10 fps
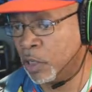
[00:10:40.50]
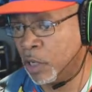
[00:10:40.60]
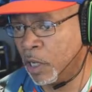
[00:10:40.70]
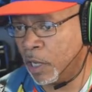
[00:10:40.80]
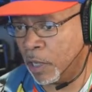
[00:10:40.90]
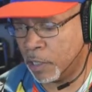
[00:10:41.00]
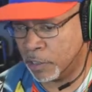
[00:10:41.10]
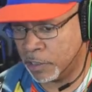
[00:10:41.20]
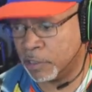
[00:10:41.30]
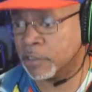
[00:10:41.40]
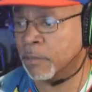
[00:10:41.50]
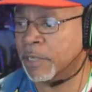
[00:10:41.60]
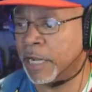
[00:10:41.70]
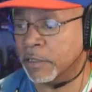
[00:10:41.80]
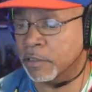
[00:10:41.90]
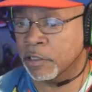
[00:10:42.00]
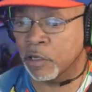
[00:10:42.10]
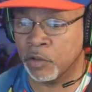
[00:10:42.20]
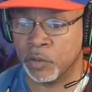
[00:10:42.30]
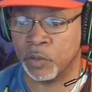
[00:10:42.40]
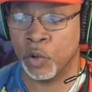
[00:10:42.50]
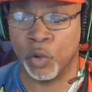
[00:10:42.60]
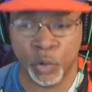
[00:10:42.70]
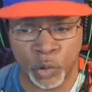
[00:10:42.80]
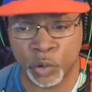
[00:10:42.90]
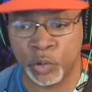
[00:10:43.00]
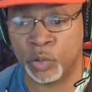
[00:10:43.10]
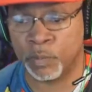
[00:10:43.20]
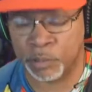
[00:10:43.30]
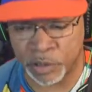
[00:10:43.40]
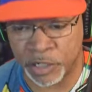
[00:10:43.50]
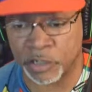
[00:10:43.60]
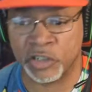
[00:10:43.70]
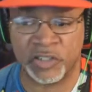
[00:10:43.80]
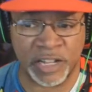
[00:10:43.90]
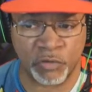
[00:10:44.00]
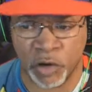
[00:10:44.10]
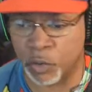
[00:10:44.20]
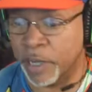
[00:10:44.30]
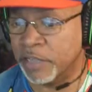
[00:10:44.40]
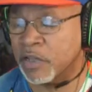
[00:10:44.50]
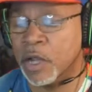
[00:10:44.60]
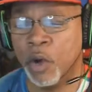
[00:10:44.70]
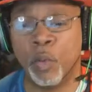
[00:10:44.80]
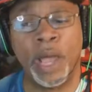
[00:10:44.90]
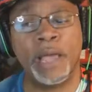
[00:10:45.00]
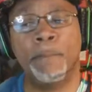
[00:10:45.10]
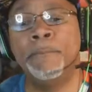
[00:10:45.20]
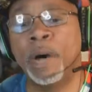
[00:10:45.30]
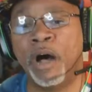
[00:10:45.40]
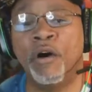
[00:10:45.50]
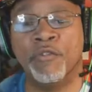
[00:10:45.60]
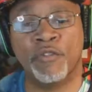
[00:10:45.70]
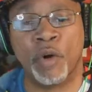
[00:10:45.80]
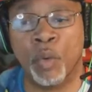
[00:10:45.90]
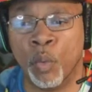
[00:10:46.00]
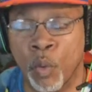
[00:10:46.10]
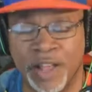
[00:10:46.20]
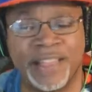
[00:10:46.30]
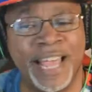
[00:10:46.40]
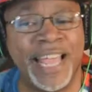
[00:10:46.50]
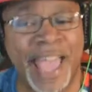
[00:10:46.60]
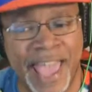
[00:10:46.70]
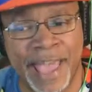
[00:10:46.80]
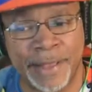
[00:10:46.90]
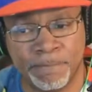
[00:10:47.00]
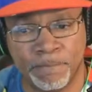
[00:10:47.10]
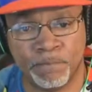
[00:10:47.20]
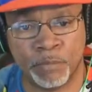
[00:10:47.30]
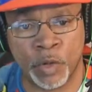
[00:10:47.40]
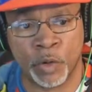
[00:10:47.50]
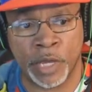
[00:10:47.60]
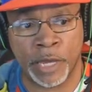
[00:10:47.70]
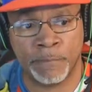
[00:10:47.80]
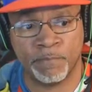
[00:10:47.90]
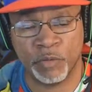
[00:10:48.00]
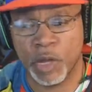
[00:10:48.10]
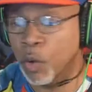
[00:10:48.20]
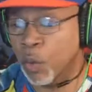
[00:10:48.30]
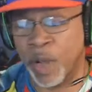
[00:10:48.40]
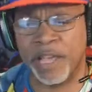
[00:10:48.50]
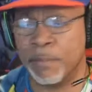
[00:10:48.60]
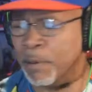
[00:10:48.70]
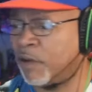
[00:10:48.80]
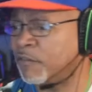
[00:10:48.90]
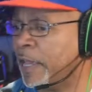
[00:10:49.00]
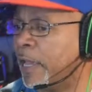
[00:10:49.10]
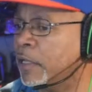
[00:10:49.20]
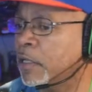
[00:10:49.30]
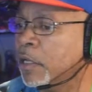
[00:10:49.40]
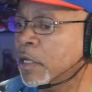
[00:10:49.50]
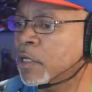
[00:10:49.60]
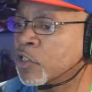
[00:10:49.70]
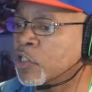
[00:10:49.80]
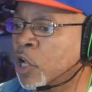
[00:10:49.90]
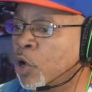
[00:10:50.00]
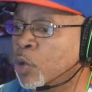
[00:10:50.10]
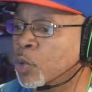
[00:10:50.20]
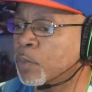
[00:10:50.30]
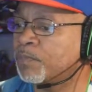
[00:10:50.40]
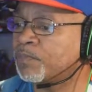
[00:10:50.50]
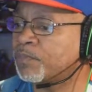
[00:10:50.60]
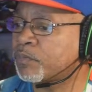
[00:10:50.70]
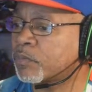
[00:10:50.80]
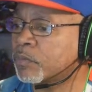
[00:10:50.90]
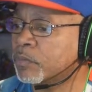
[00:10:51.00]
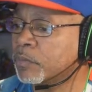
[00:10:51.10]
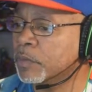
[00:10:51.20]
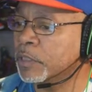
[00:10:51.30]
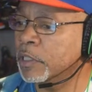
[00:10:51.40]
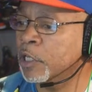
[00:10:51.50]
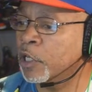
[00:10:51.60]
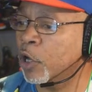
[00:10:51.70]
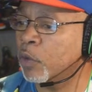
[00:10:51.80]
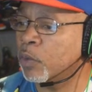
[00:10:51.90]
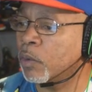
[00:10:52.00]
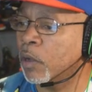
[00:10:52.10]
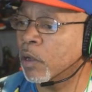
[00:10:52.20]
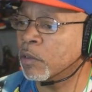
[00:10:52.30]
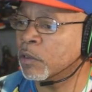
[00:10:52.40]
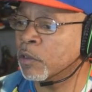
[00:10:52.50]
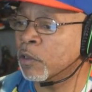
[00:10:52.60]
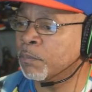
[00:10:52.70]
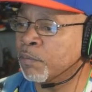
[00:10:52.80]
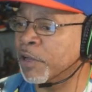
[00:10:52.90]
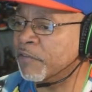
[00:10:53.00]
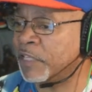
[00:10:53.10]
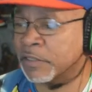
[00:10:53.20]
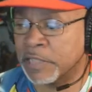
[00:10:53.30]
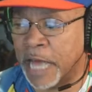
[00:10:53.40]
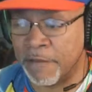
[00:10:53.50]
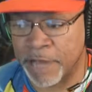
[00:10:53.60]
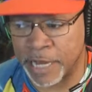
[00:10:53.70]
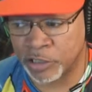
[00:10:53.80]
uh, and some of that, you know, Hulu productions like Runaways, way above what they had. Okay. Way above that. So, you know, the previous live action